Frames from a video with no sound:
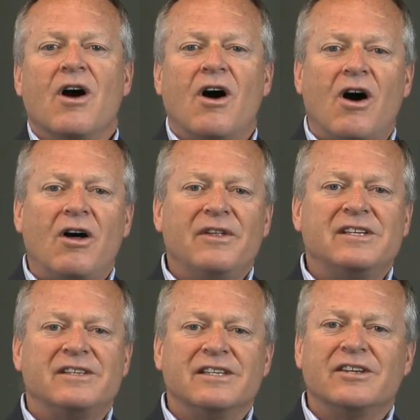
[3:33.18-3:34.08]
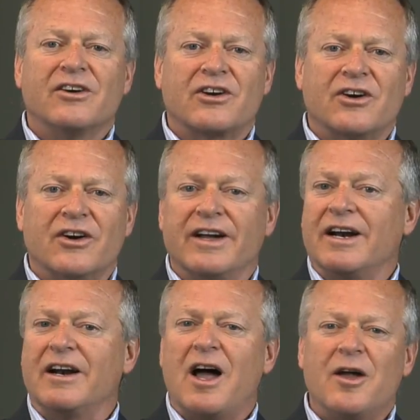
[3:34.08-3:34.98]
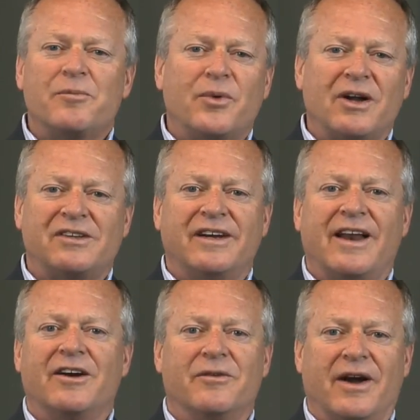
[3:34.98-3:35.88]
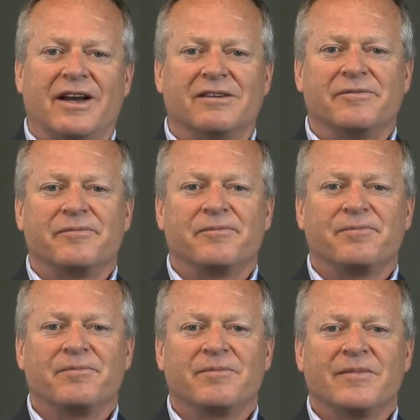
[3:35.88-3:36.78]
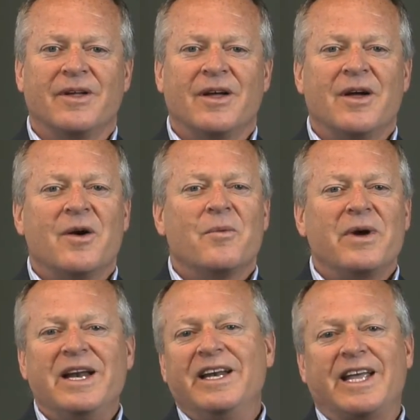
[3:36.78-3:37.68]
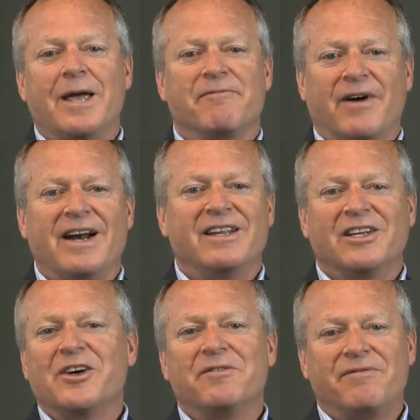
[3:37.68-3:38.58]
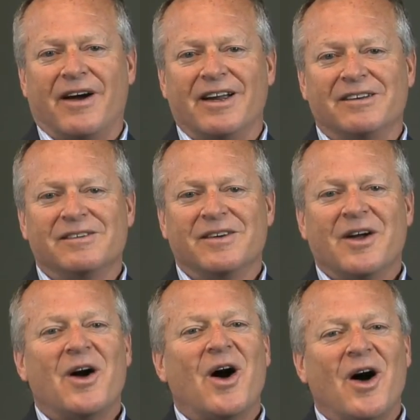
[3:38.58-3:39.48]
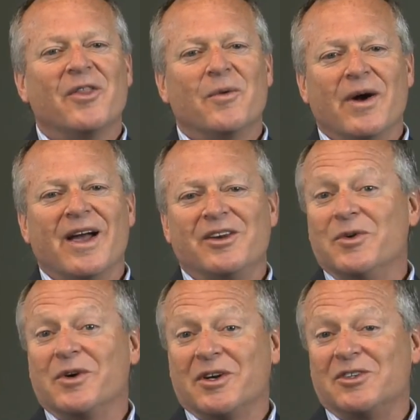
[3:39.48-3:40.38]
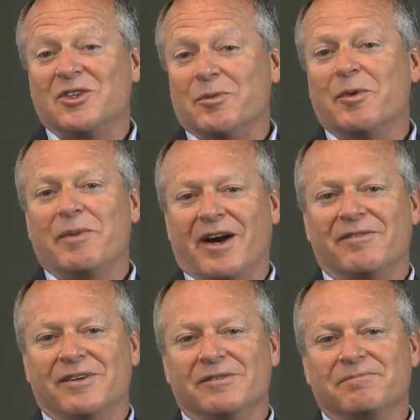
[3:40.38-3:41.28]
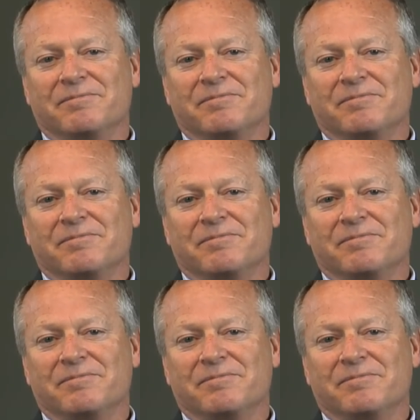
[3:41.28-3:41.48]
All these things are occurring at an unprecedented rate. We need to keep fighting the good fight all the way to a consumer benefit.